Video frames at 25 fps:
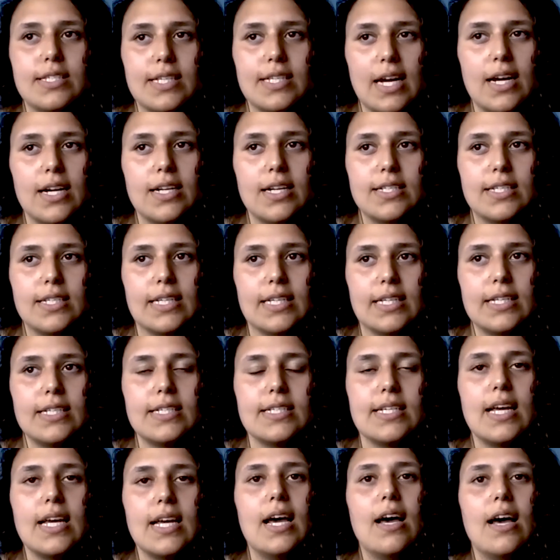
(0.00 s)

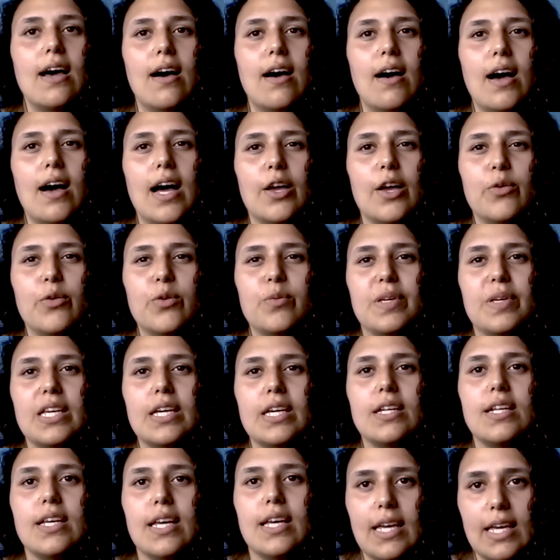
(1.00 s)
started, I would
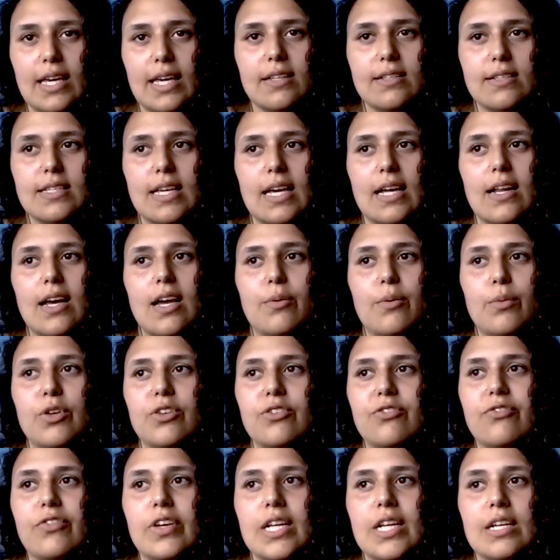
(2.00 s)
be in at 8 and I
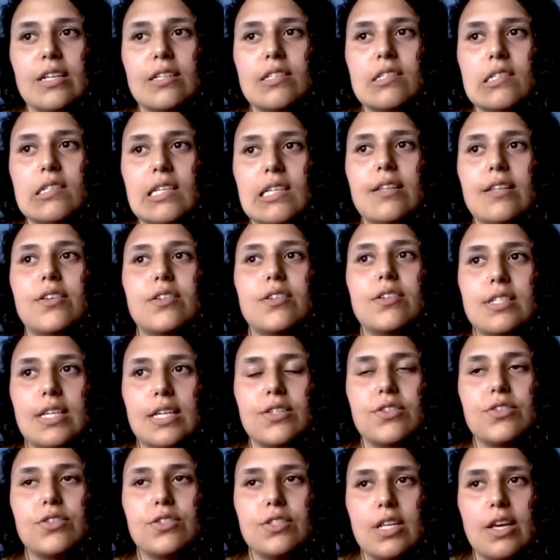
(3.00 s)
would finish either
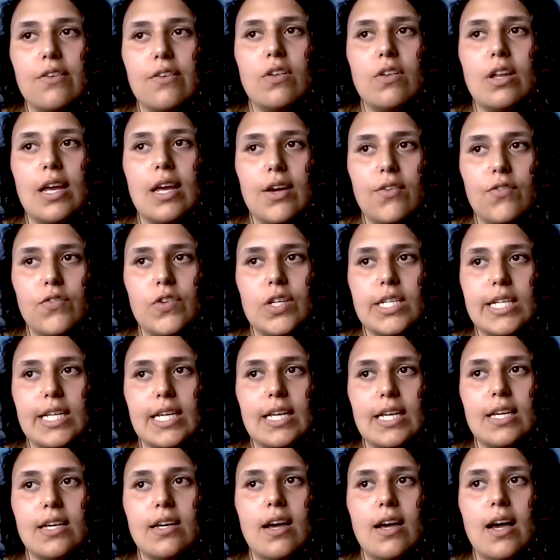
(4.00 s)
6 or 7 every
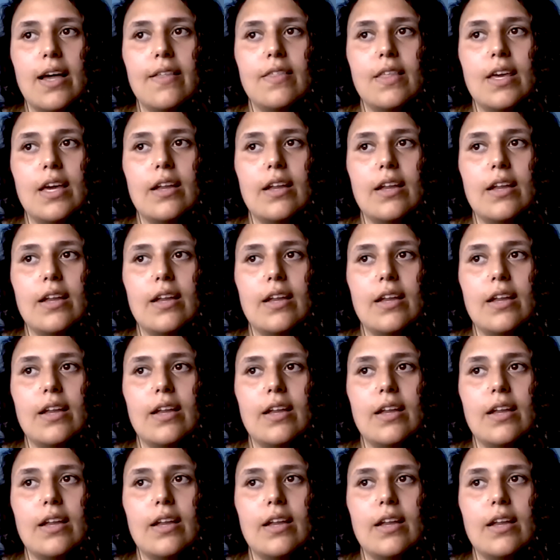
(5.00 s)
day. And